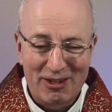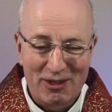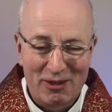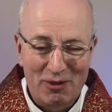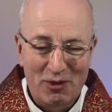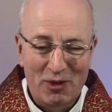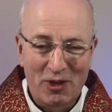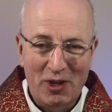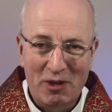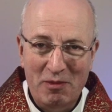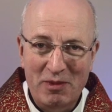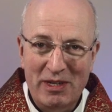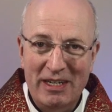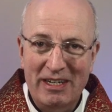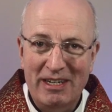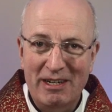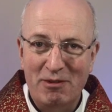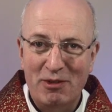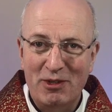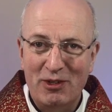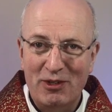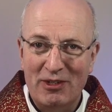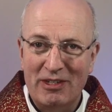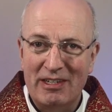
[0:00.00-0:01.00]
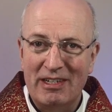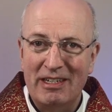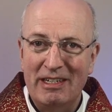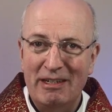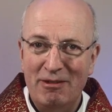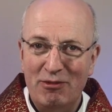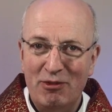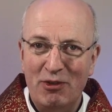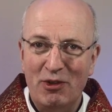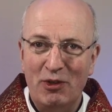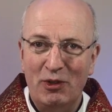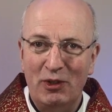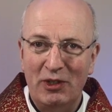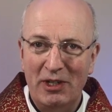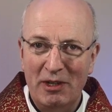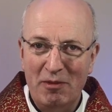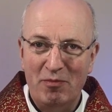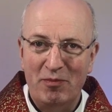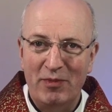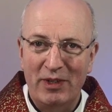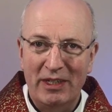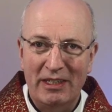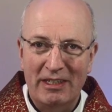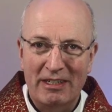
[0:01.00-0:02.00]
you come in here with your sleeves rolled
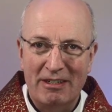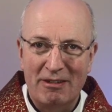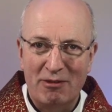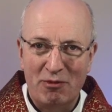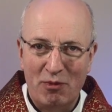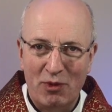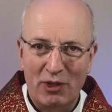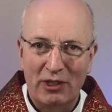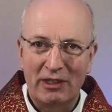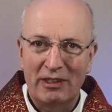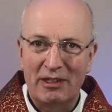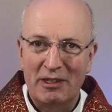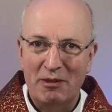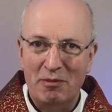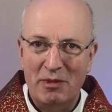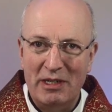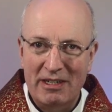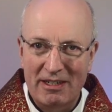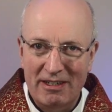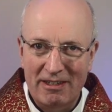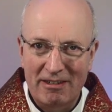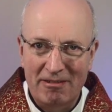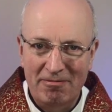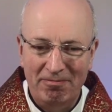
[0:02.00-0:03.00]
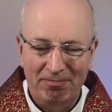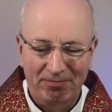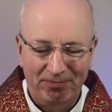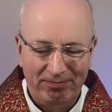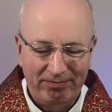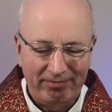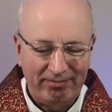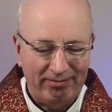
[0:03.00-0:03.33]
up and there's work to be done